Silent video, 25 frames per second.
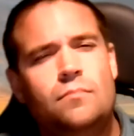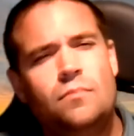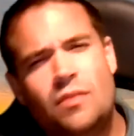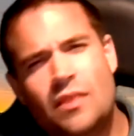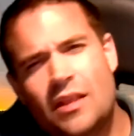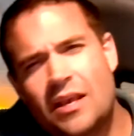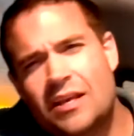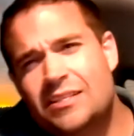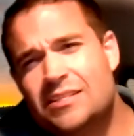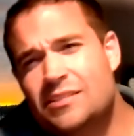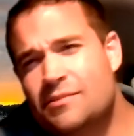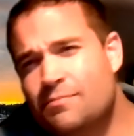
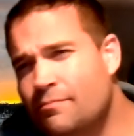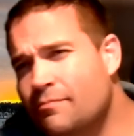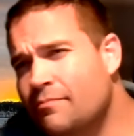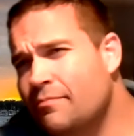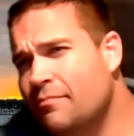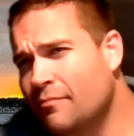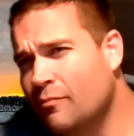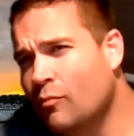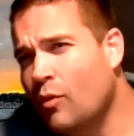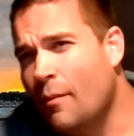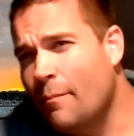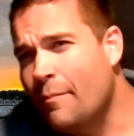That's
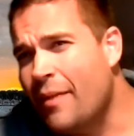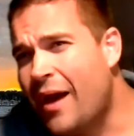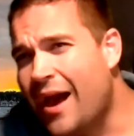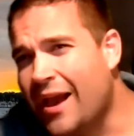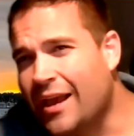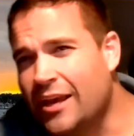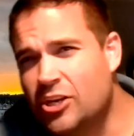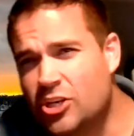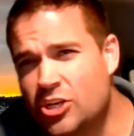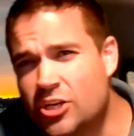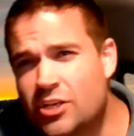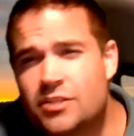what
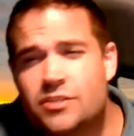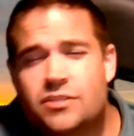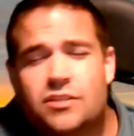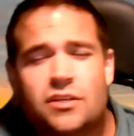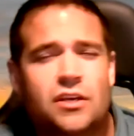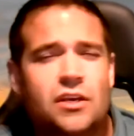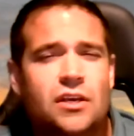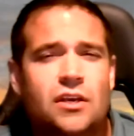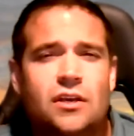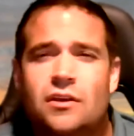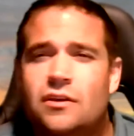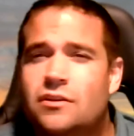baggage is.
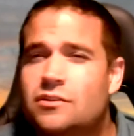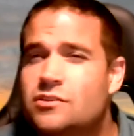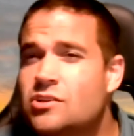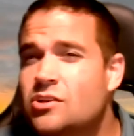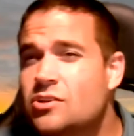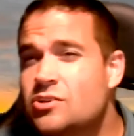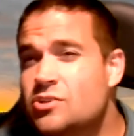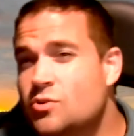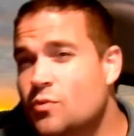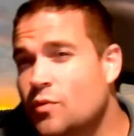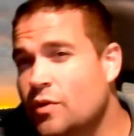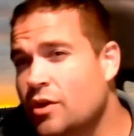It's
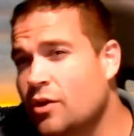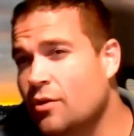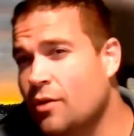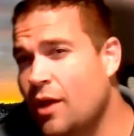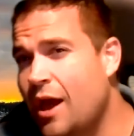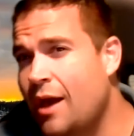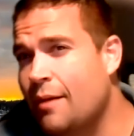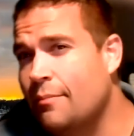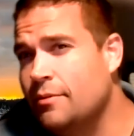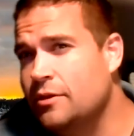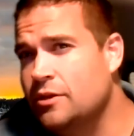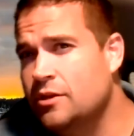also what your
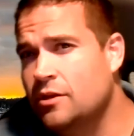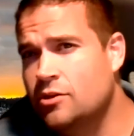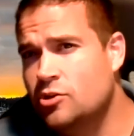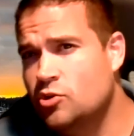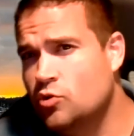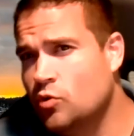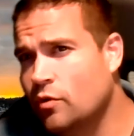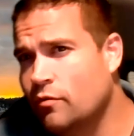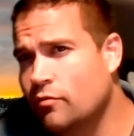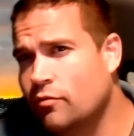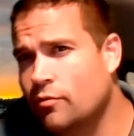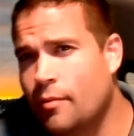happy and
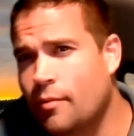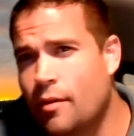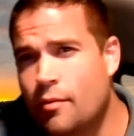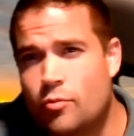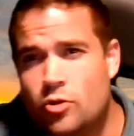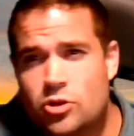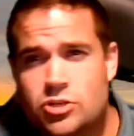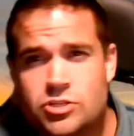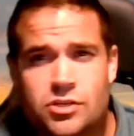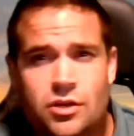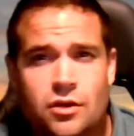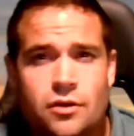joyful
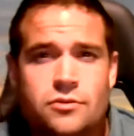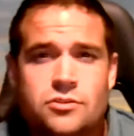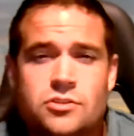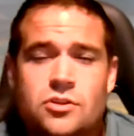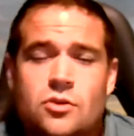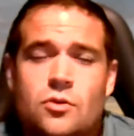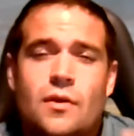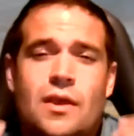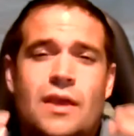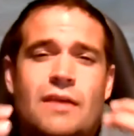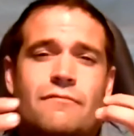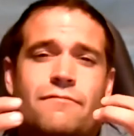memories are.
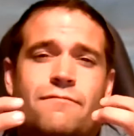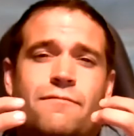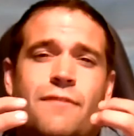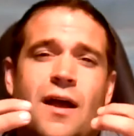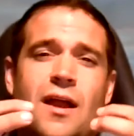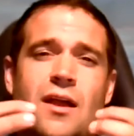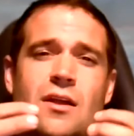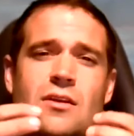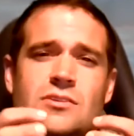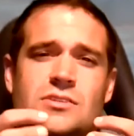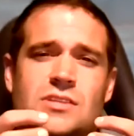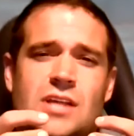So it
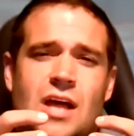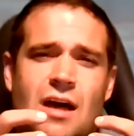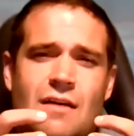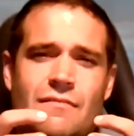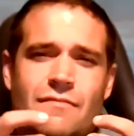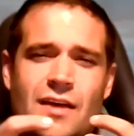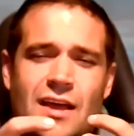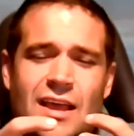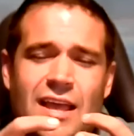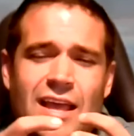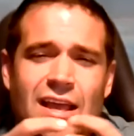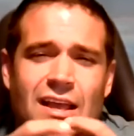fires off
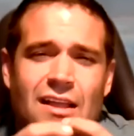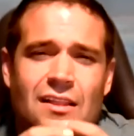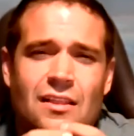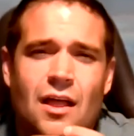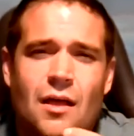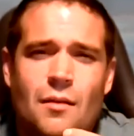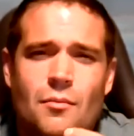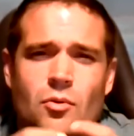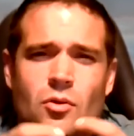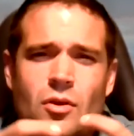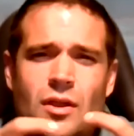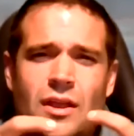a
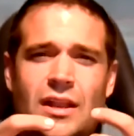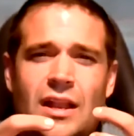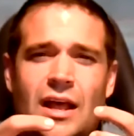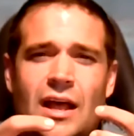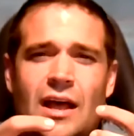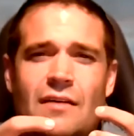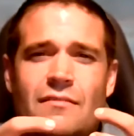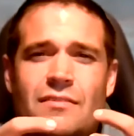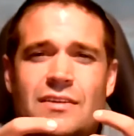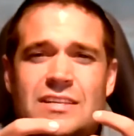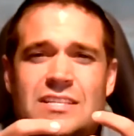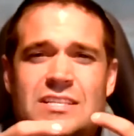conglomerate
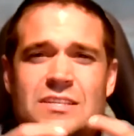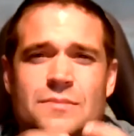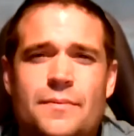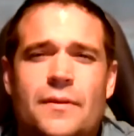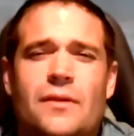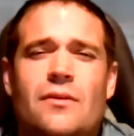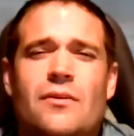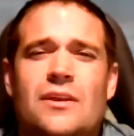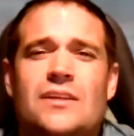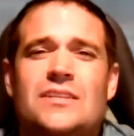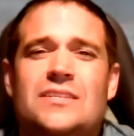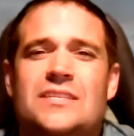of
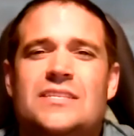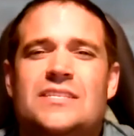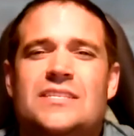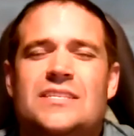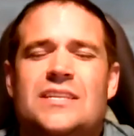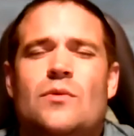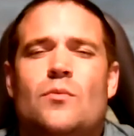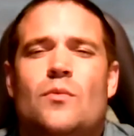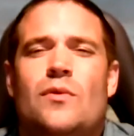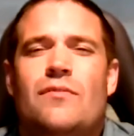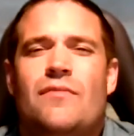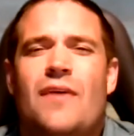experiences
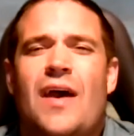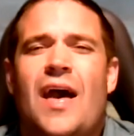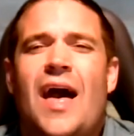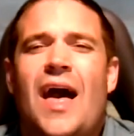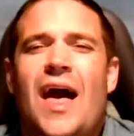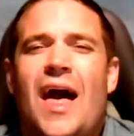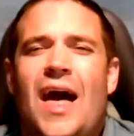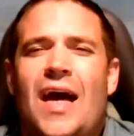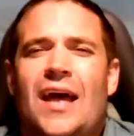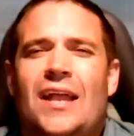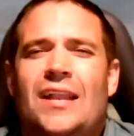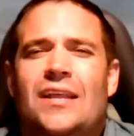that we've
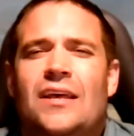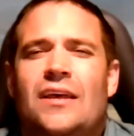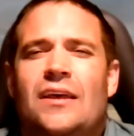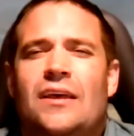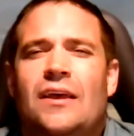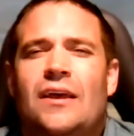had.